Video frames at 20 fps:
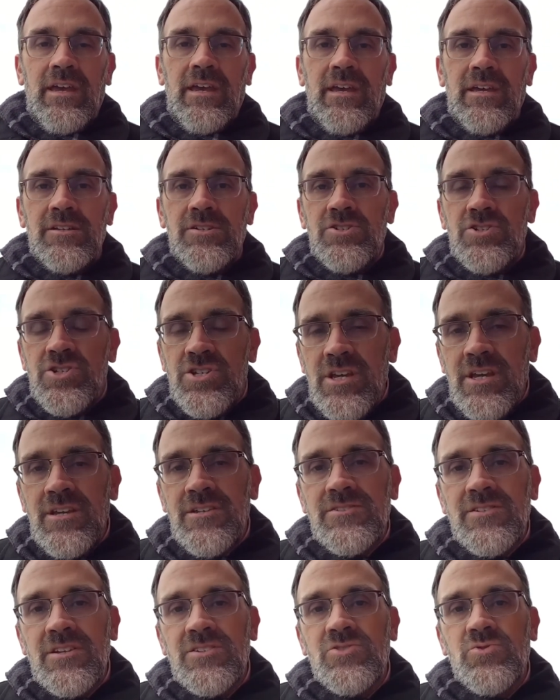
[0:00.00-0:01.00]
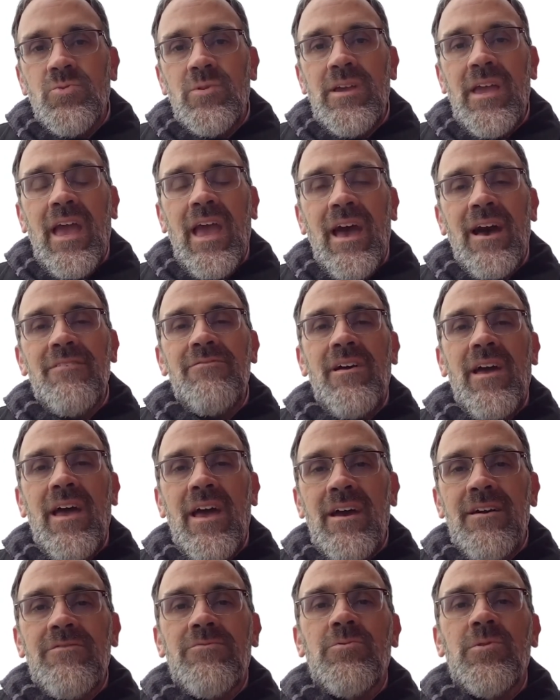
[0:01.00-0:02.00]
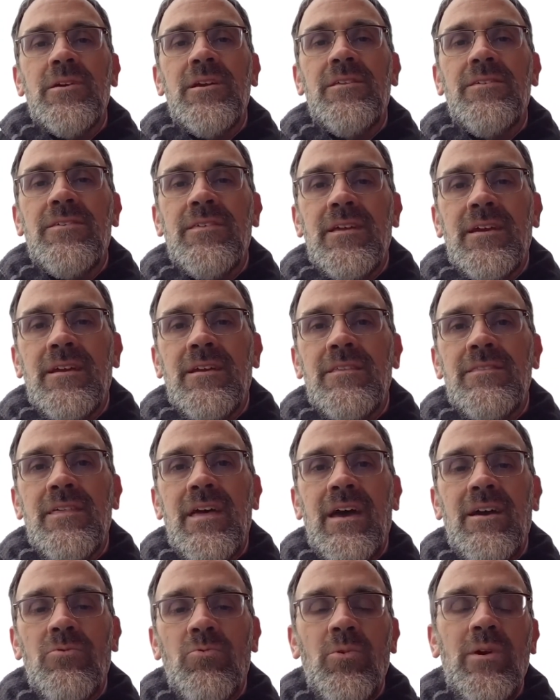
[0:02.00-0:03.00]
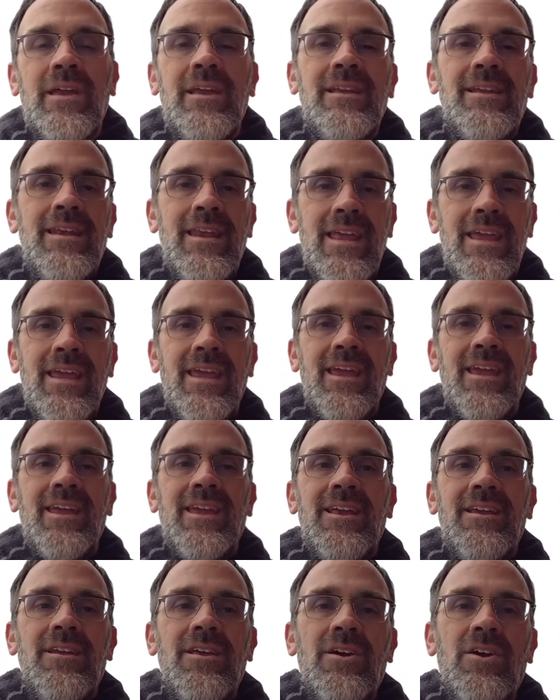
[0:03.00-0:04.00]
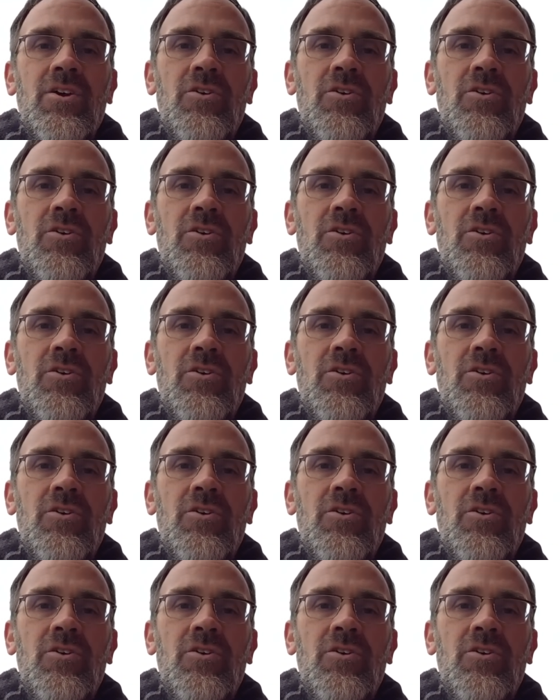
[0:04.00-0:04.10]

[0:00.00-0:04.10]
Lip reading: In Jesus, we have everything that we need